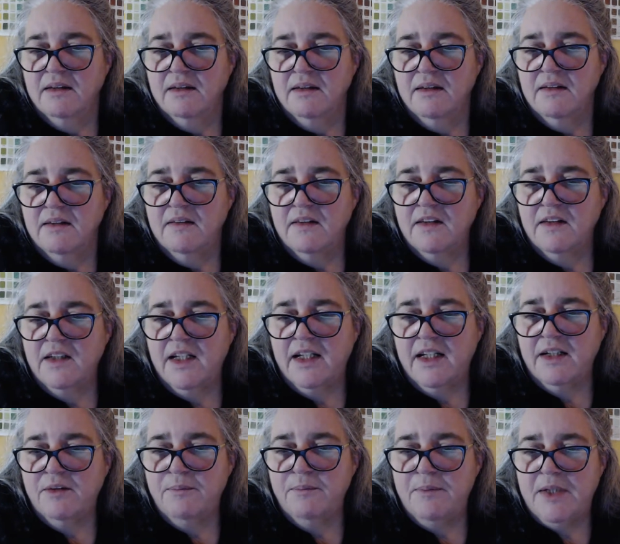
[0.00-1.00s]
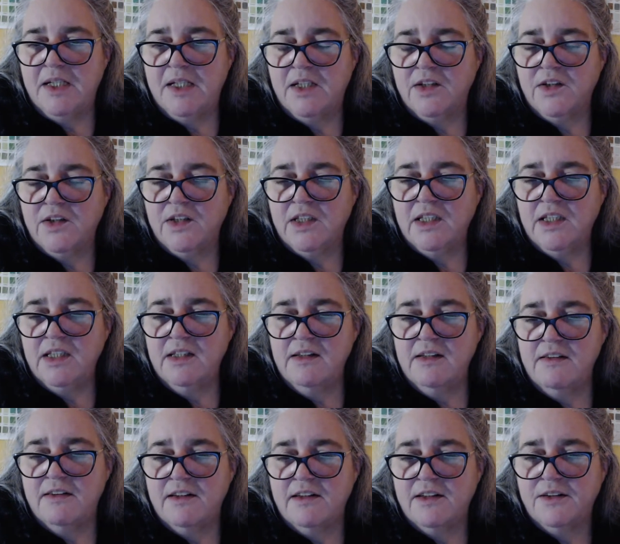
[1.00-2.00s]
So that'll be good.
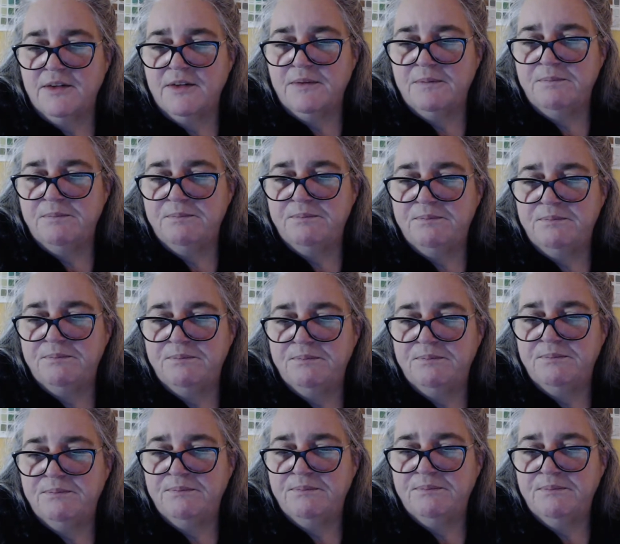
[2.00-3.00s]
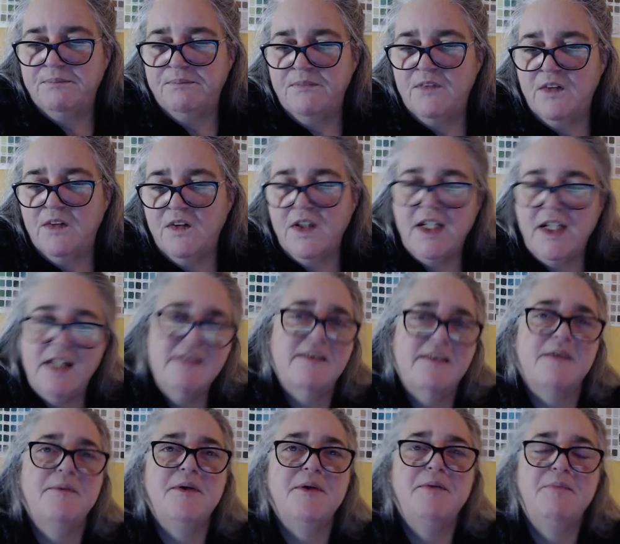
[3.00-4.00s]
So I guess
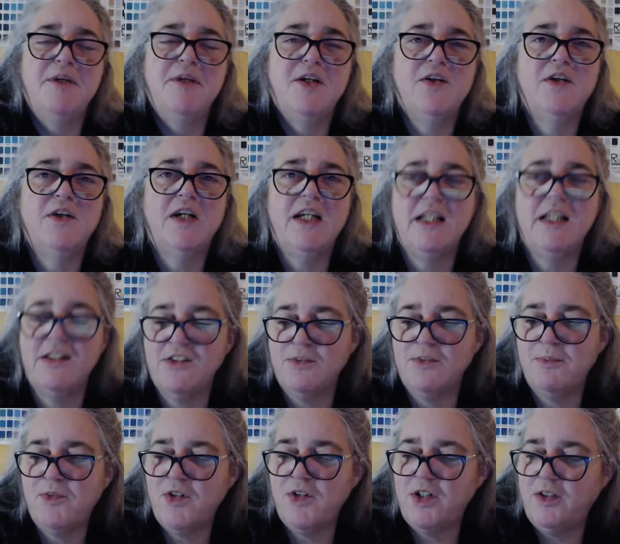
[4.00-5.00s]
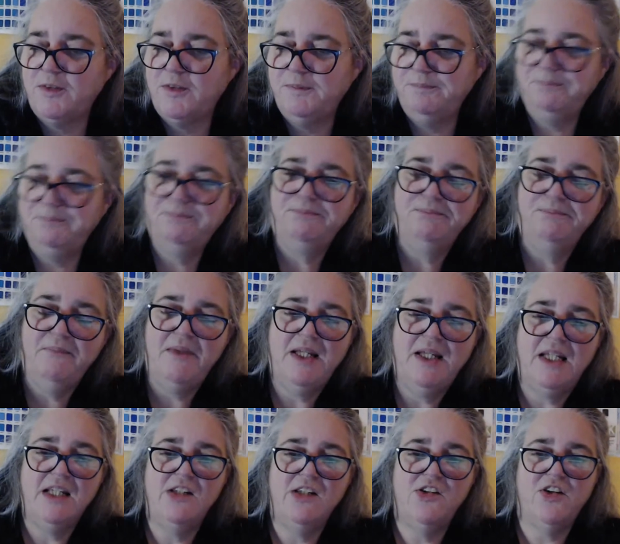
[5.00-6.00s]
I'm going to be cooking tomorrow,
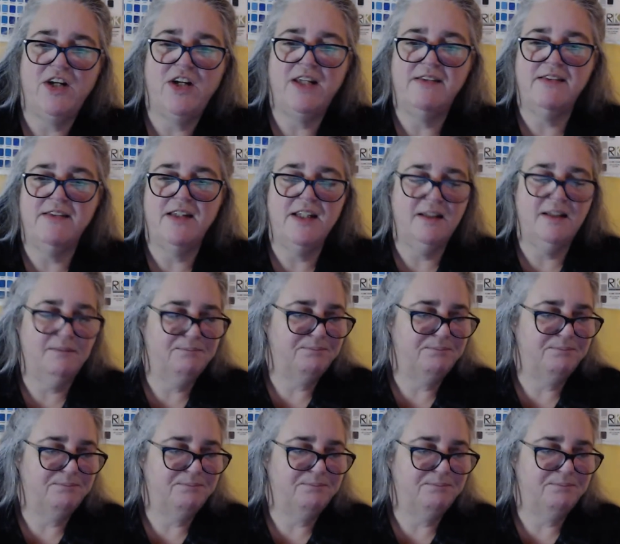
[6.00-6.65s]
making dressing